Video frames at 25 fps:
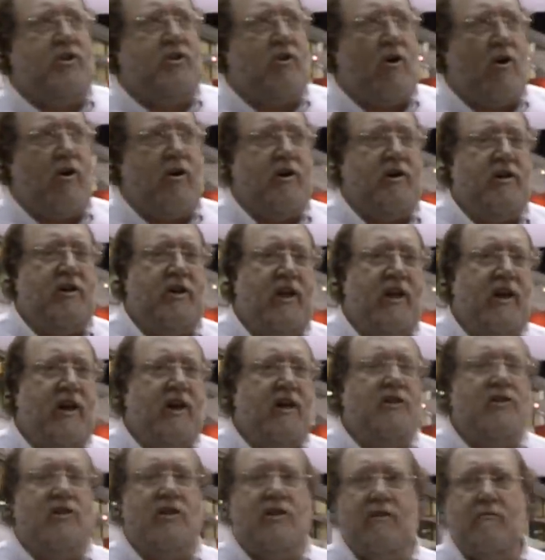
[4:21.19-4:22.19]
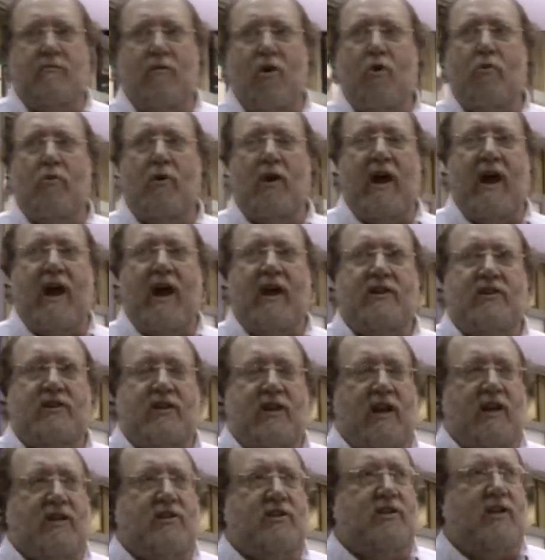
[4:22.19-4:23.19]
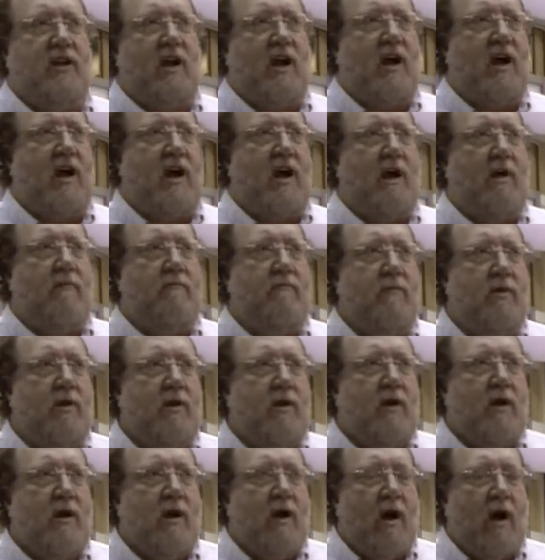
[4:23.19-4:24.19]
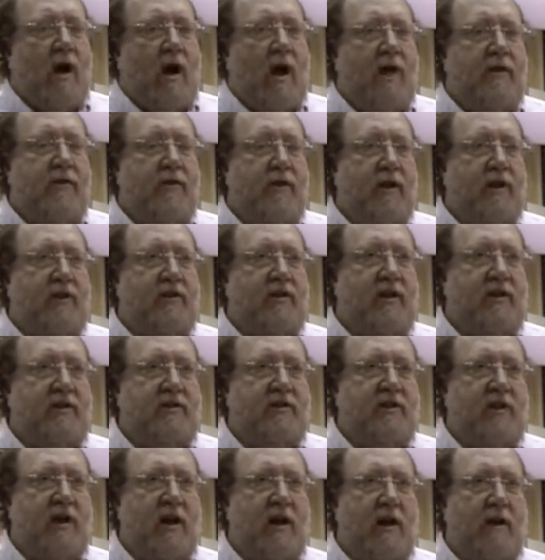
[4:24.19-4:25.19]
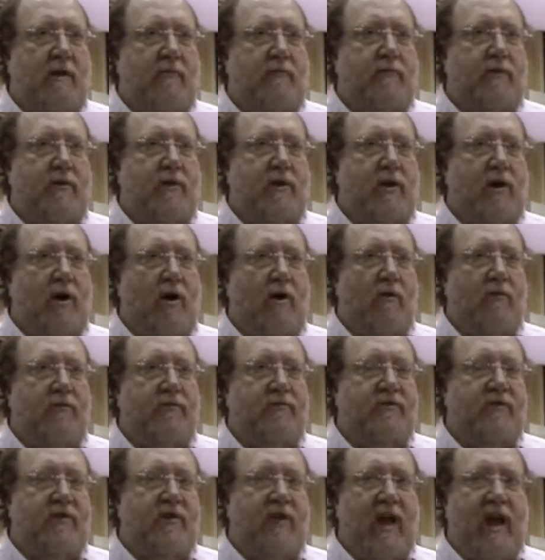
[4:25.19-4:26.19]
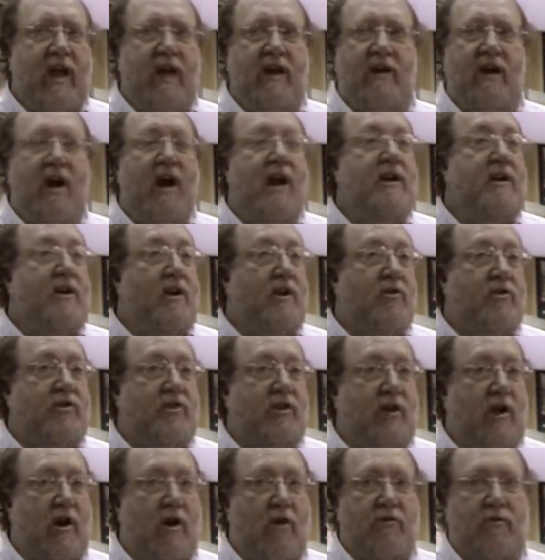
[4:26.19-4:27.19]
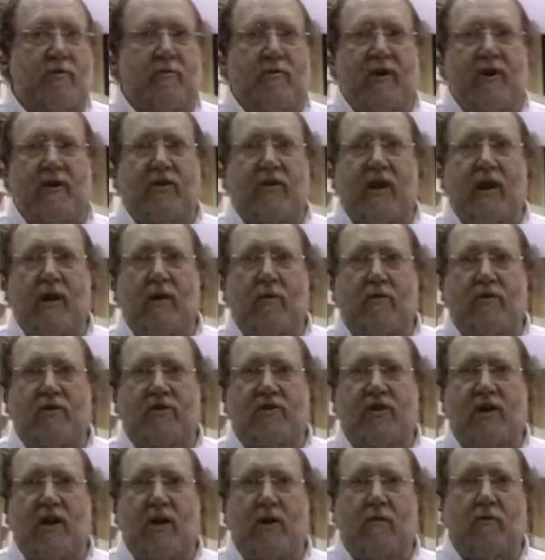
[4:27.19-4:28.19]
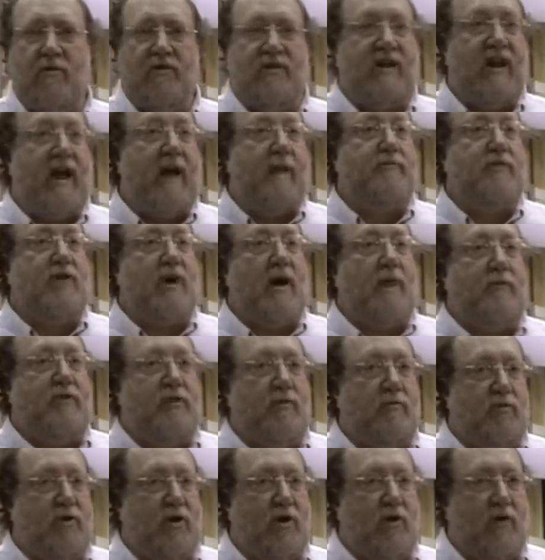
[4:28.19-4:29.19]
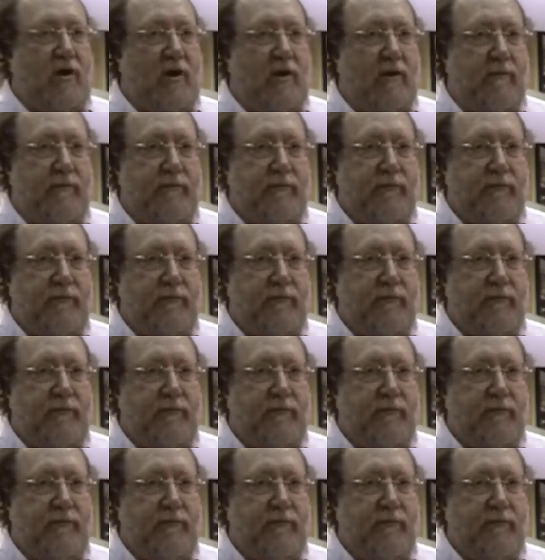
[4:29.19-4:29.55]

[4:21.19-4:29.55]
starting to get into the mobile access. I think that, you know, 8-9 years ago, the big thing was laptop computing.